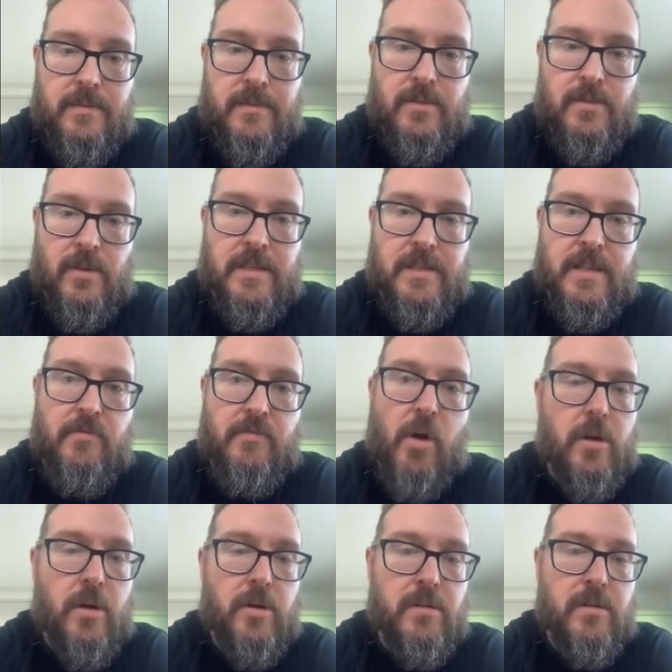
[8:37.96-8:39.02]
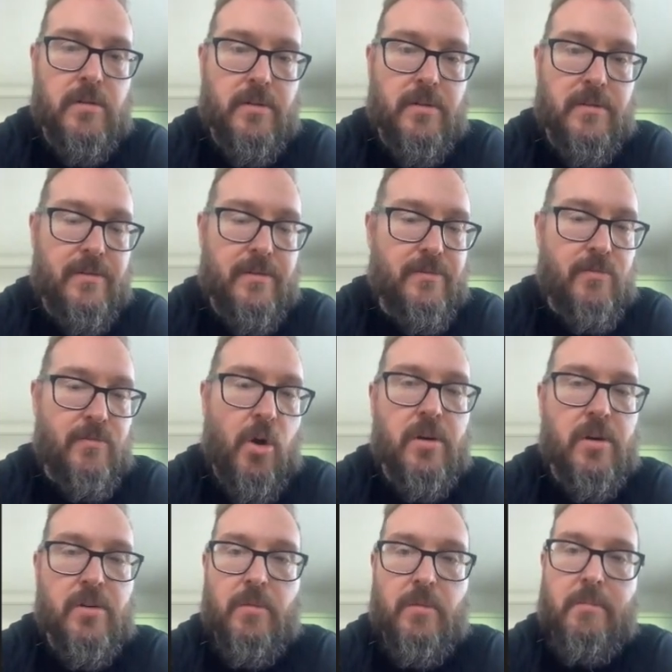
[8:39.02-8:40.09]
just in the
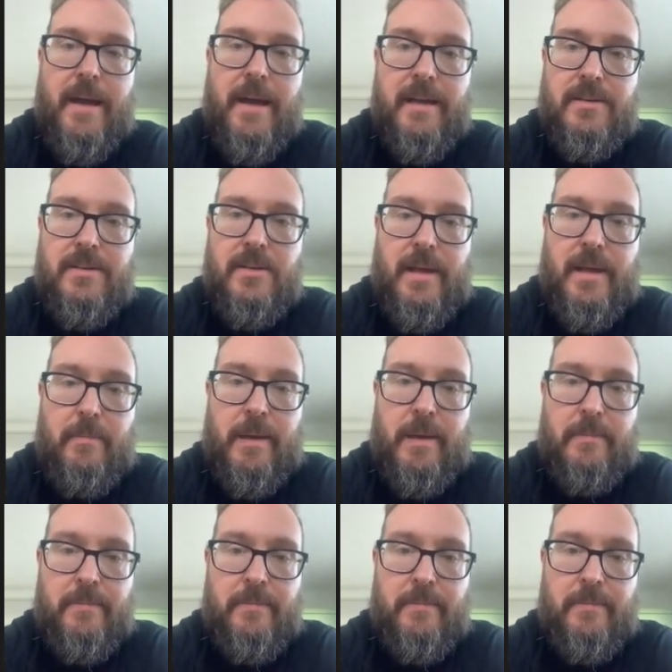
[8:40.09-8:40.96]
Rock come back and do that.